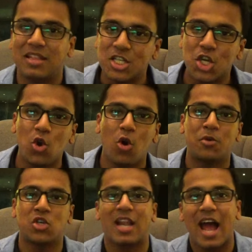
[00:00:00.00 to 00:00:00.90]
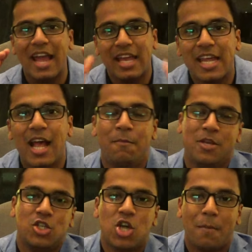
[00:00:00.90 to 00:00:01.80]
in this group so that I can help
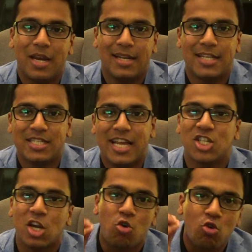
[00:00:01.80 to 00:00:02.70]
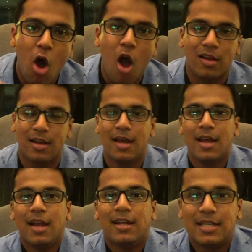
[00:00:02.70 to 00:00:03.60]
you dominate the stage and rock
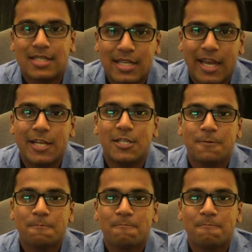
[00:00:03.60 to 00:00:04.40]
the stage.